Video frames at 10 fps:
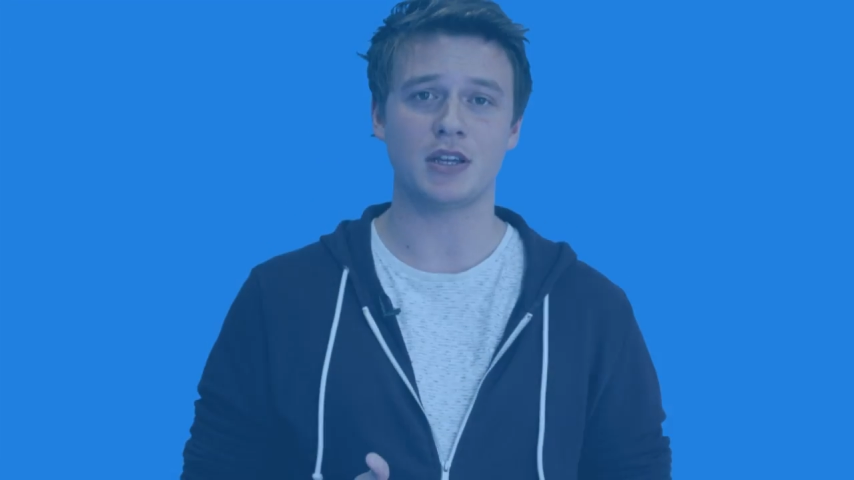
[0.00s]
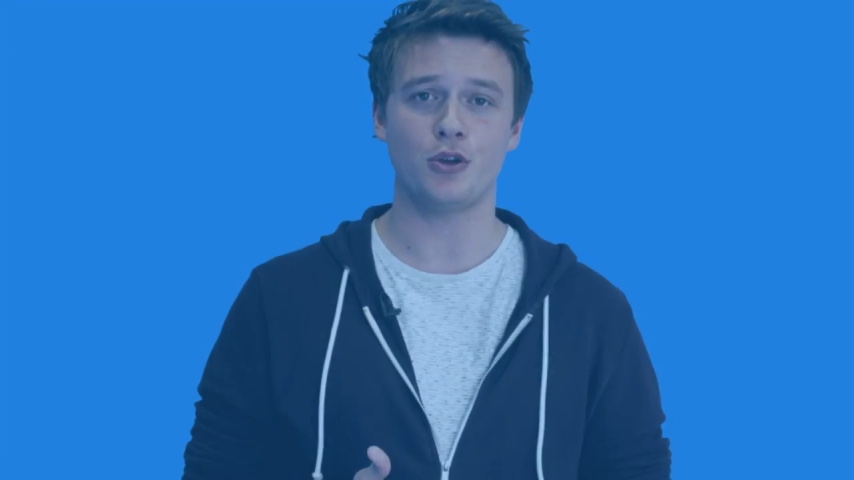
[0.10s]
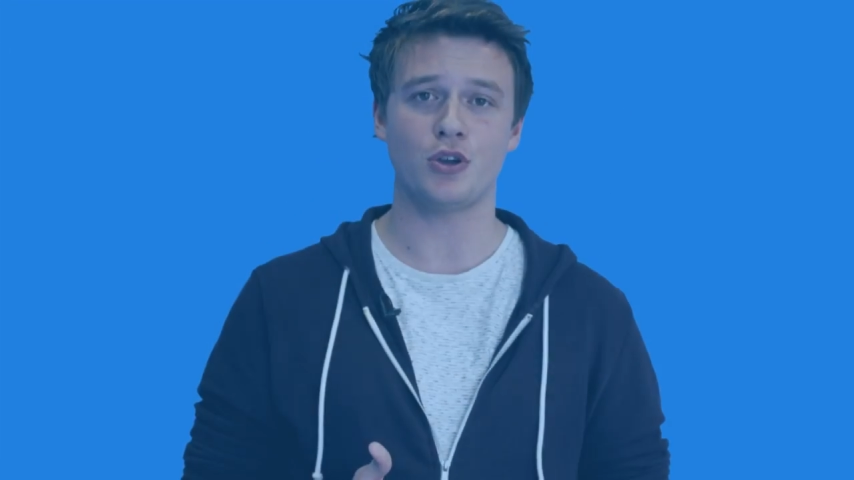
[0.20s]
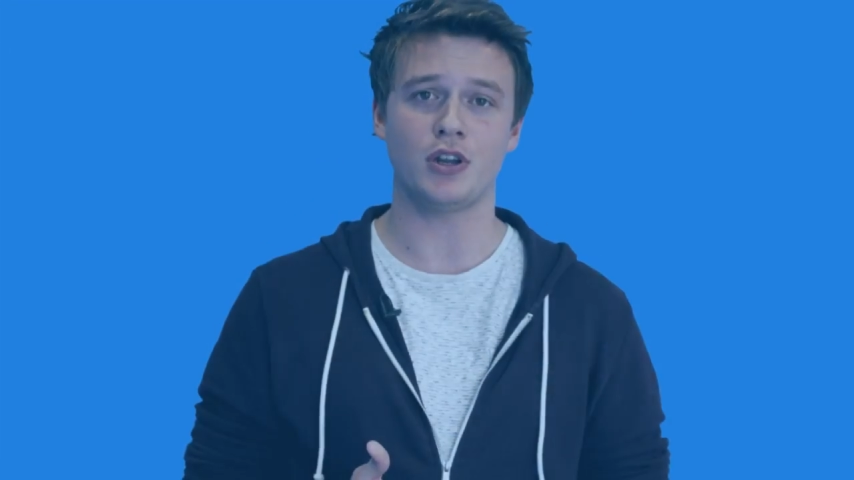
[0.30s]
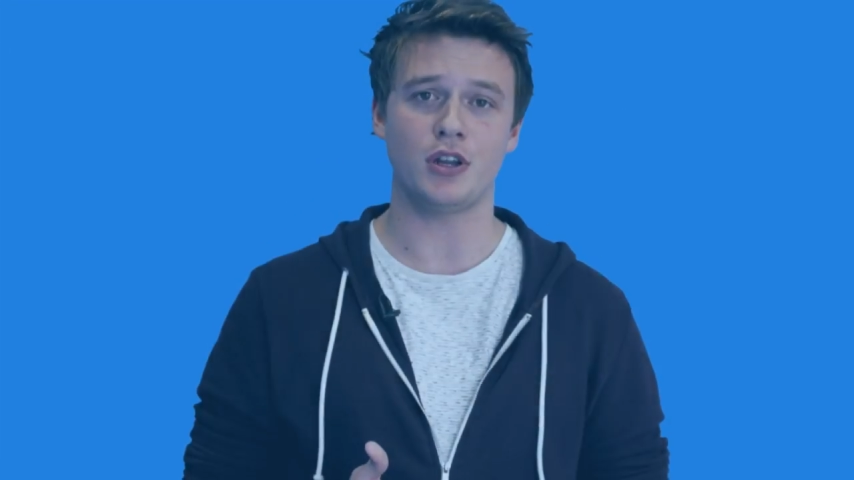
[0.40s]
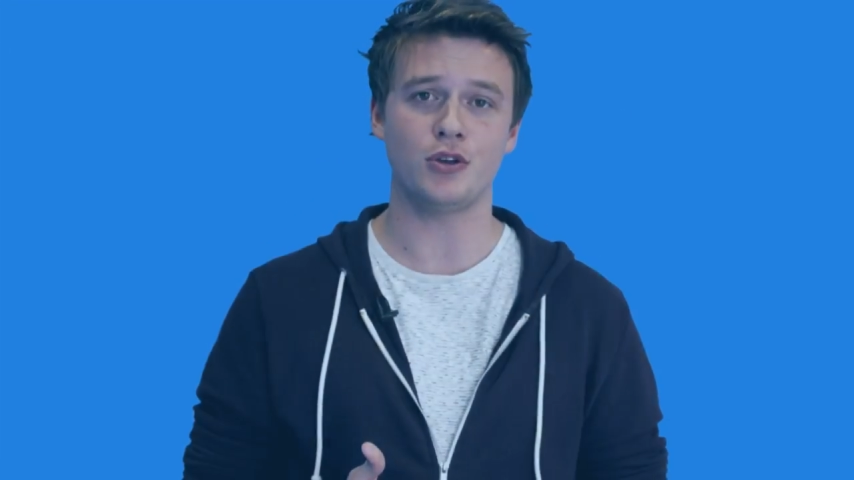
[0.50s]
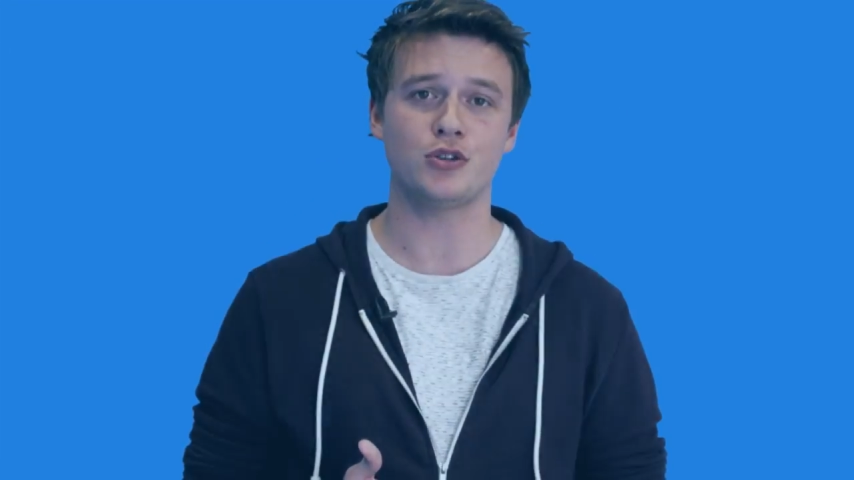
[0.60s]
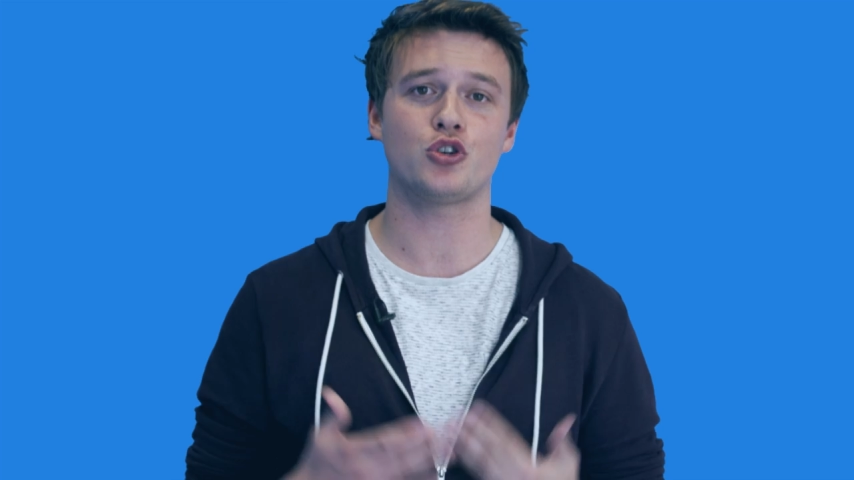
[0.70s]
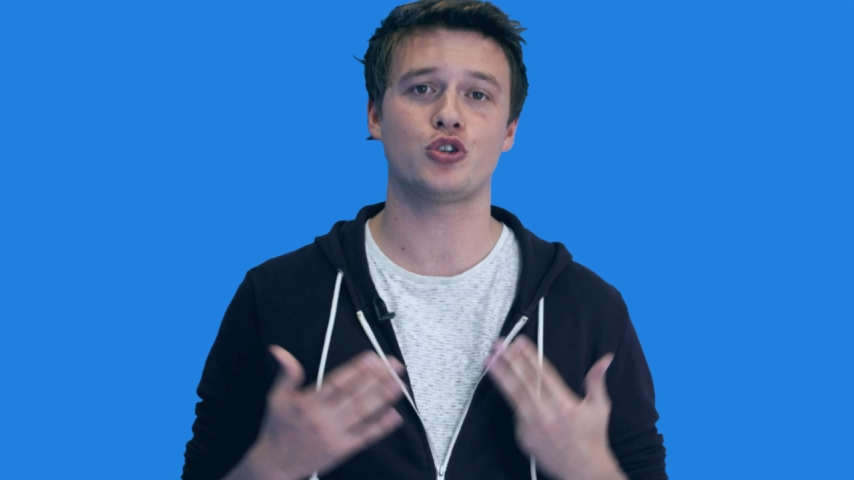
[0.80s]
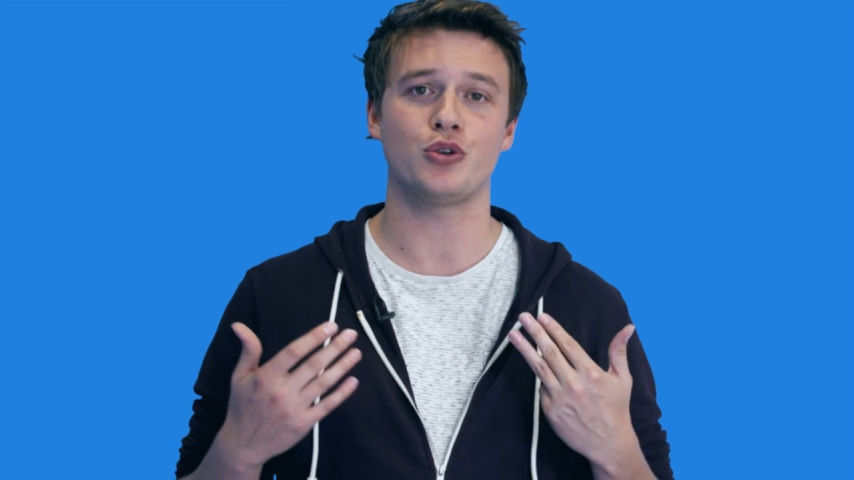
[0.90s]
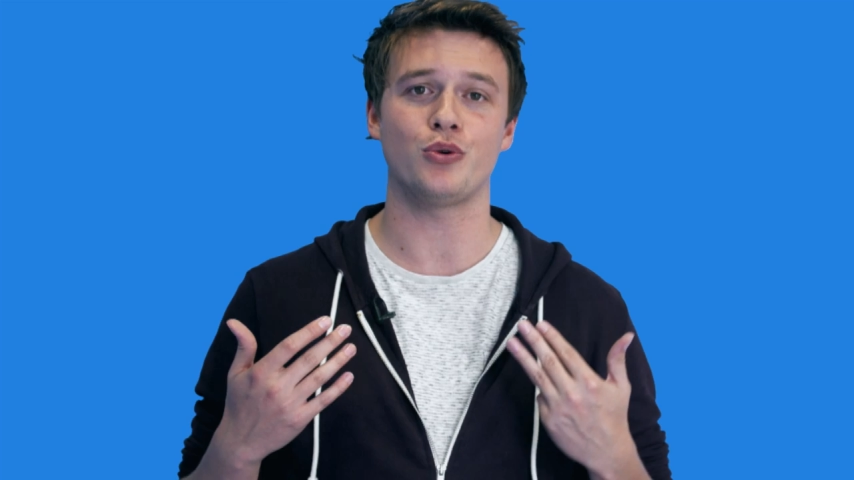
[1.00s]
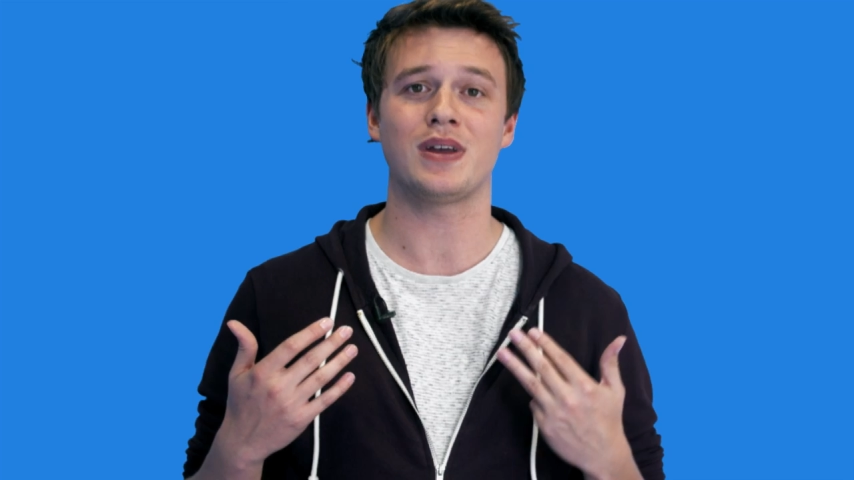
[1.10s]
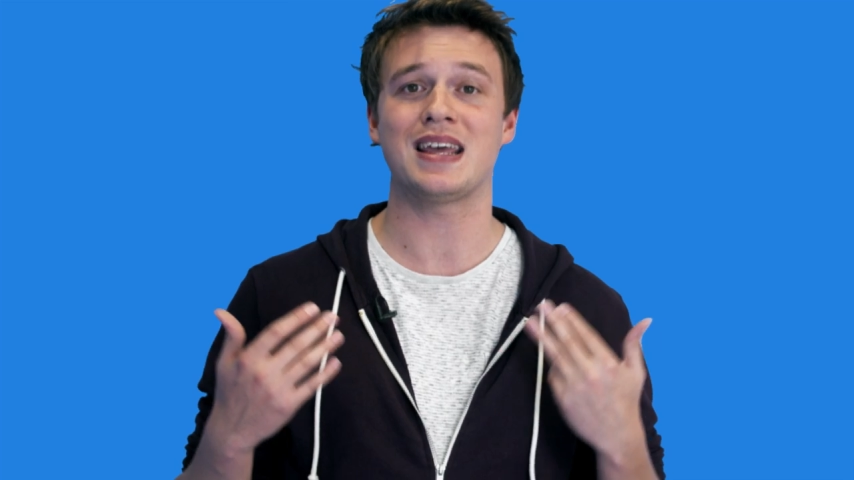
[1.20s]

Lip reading: that you can use to